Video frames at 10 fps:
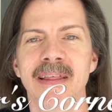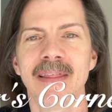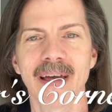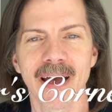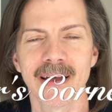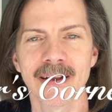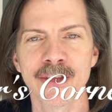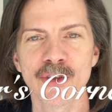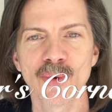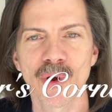that
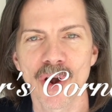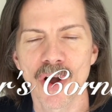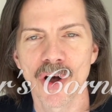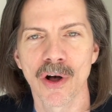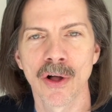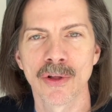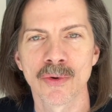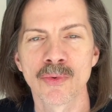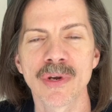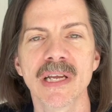you are all
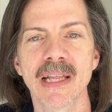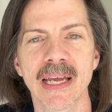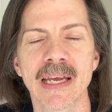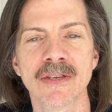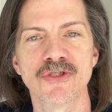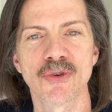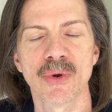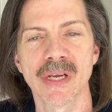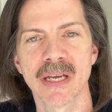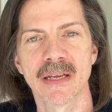really
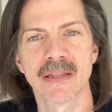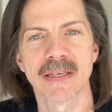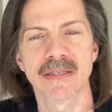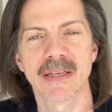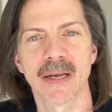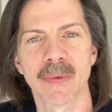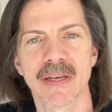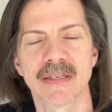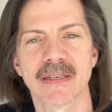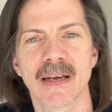enjoying this
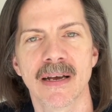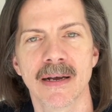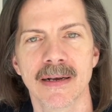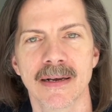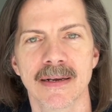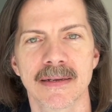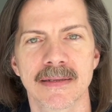segment. Uh,